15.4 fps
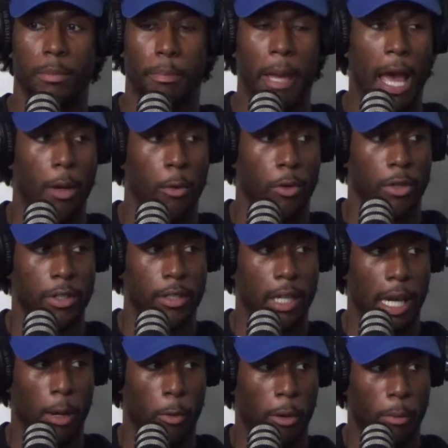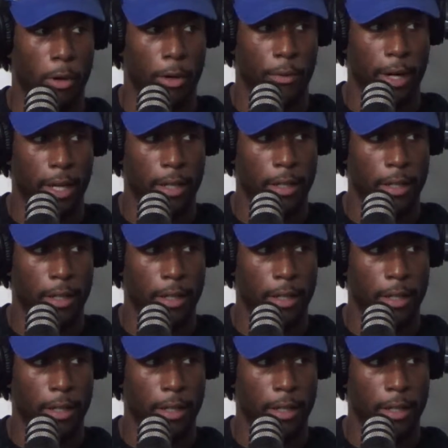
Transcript: Padawan at one point, right?